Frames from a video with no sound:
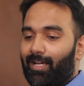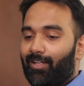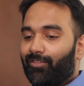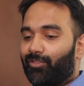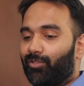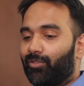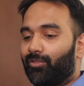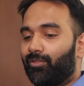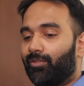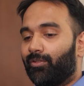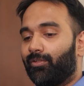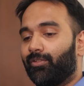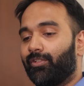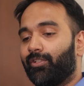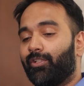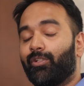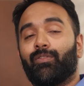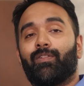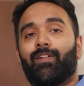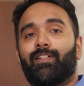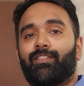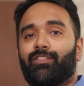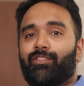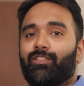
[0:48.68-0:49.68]
as you know, the
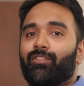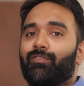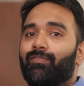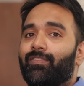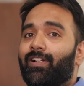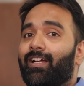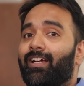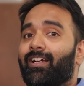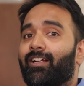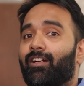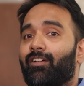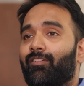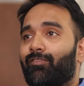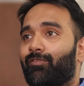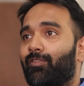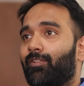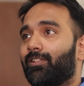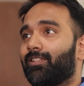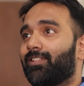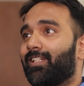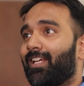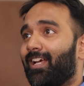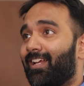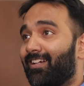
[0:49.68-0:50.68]
University of Niagara
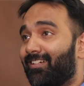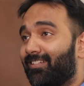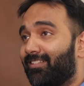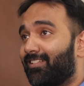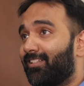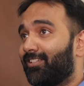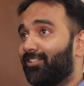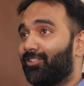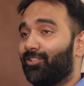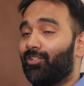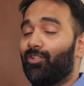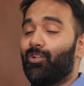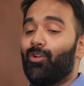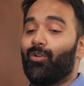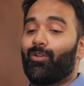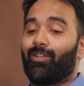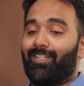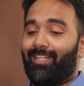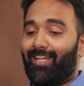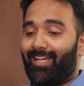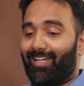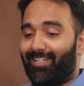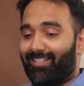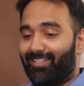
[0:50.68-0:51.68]
Falls, Canada is
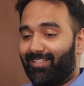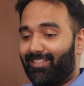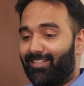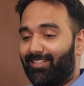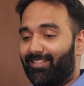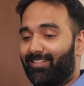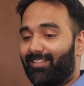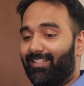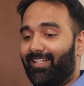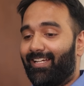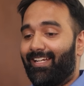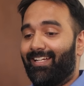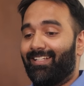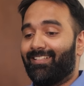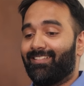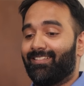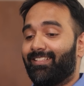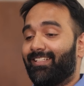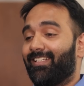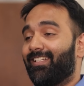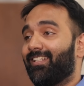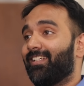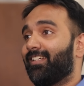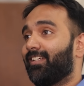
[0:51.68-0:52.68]
located in
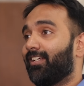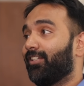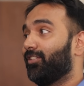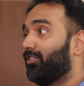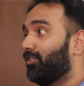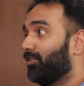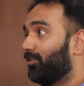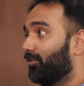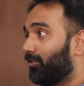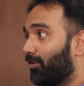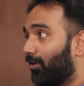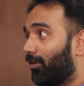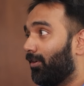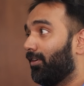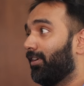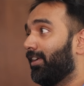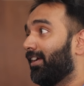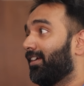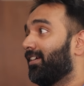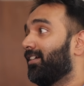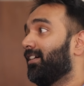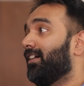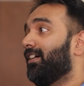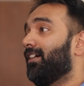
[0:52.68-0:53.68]
the
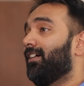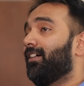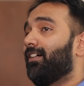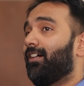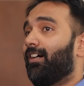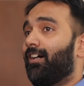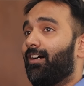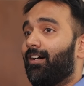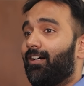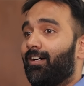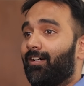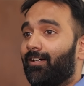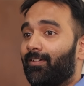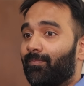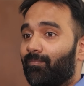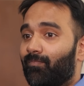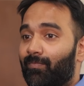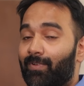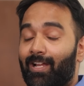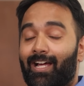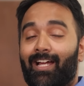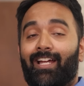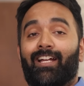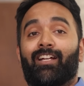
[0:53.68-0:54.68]
historic
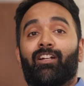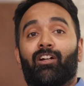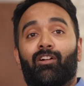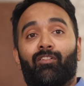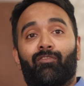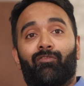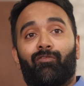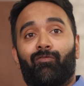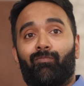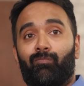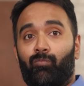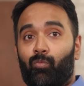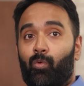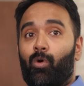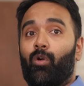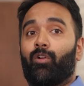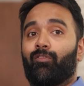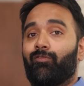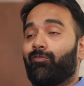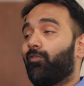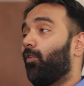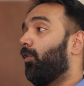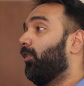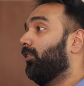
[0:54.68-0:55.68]
Niagara
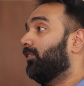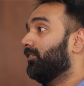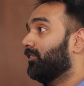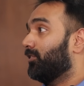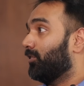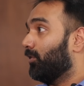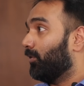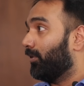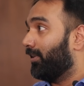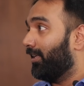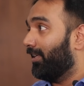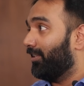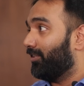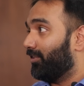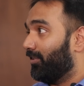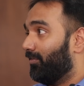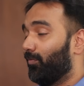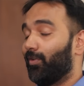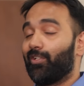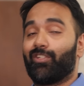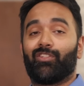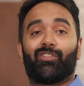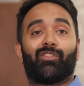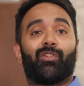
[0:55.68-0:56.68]
Waterfalls location,
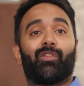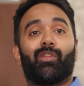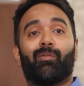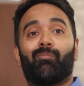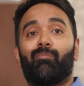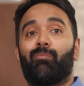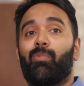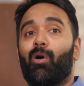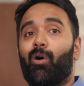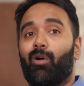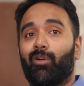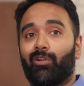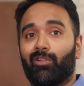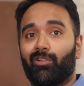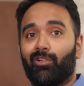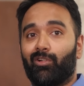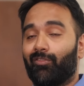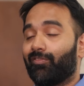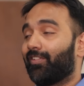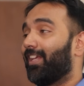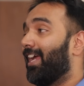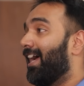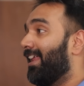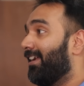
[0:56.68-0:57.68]
which is on the border
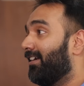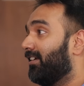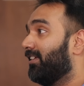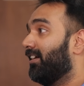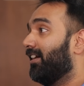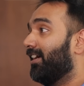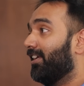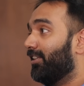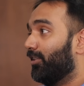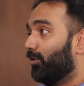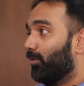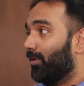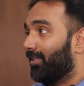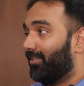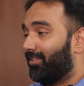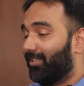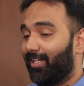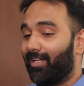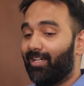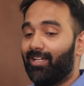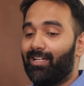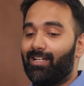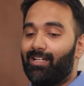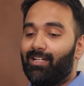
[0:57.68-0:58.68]
of Canada and
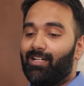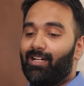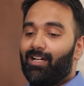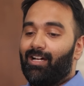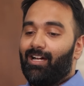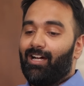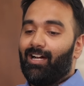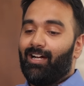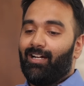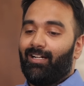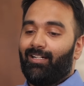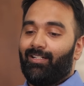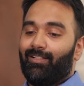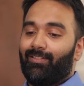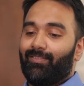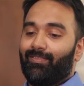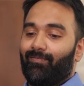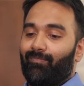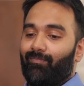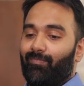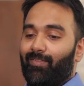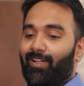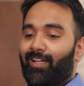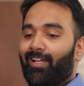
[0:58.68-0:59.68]
USA.
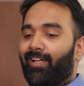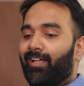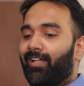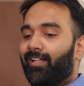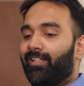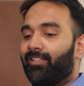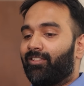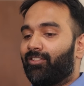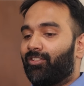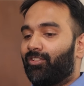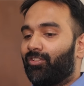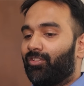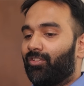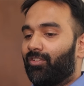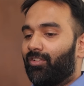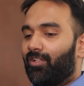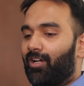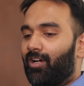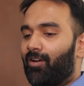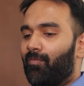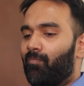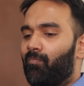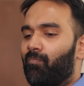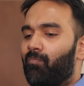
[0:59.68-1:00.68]
It's
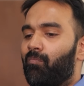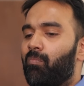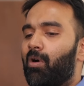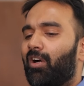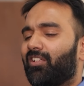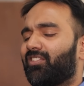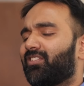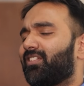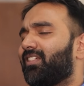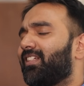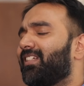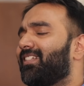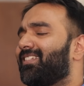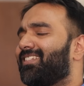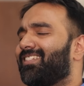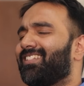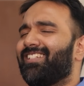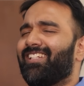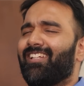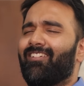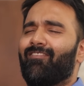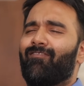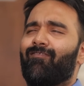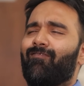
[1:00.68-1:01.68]
a bustling
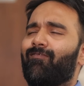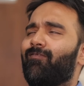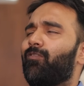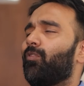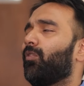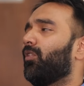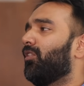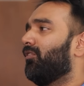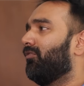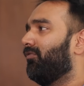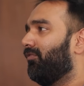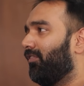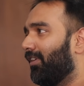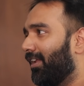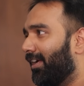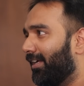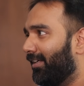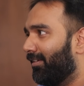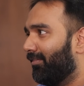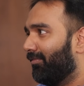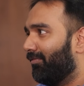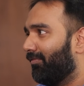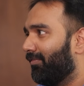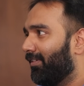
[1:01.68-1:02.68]
city full of
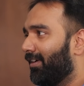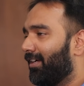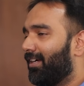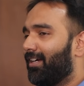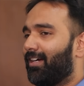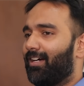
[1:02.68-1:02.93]
life,